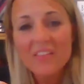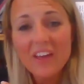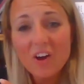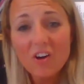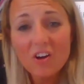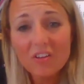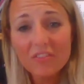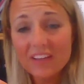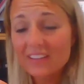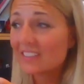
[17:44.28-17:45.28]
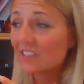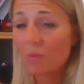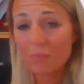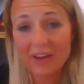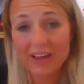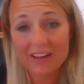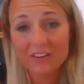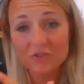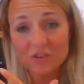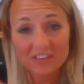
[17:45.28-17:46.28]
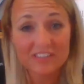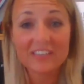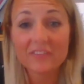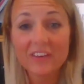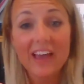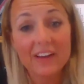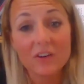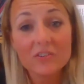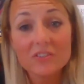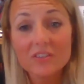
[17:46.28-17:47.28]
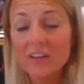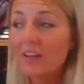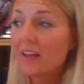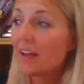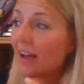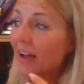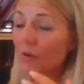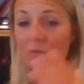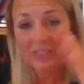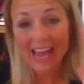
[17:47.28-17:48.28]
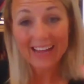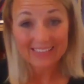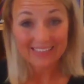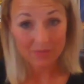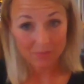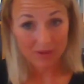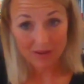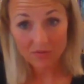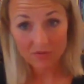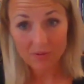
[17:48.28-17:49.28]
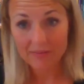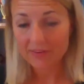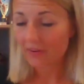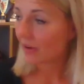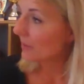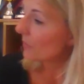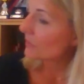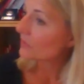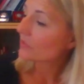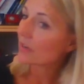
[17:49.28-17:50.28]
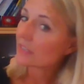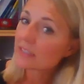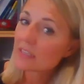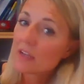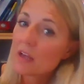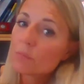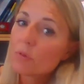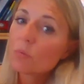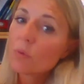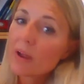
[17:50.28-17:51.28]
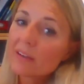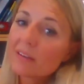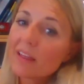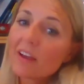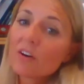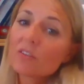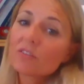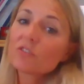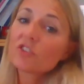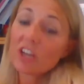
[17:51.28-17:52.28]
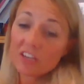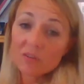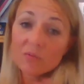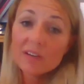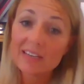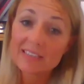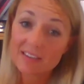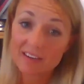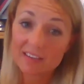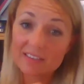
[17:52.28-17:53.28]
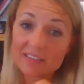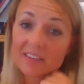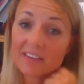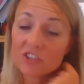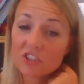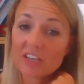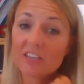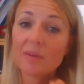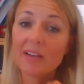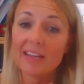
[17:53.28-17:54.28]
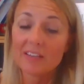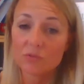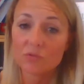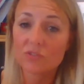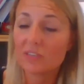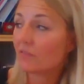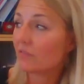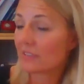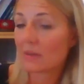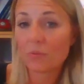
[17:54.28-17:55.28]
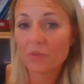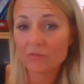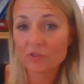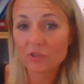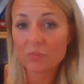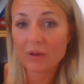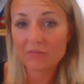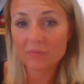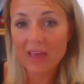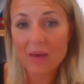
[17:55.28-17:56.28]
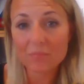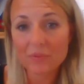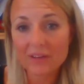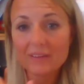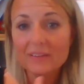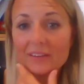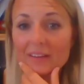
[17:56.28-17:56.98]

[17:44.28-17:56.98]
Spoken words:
They are the insomniac trinity of chaos, who tag team me throughout the night, most nights. But when they are genuinely tired and genuinely exhausted, for example, they've just come back from camping